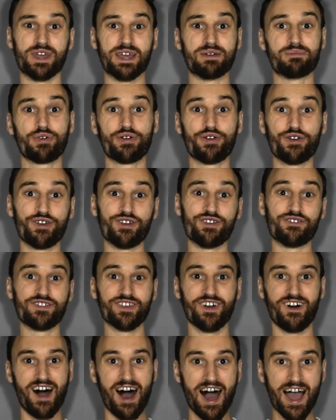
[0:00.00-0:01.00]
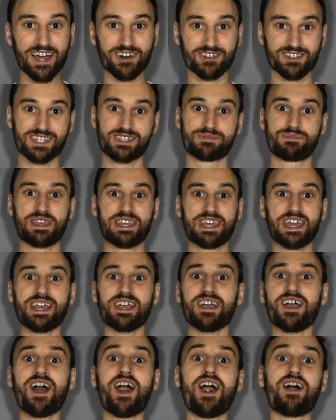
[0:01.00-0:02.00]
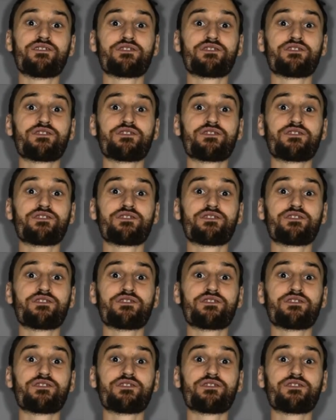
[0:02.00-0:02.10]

improve your IELTS speaking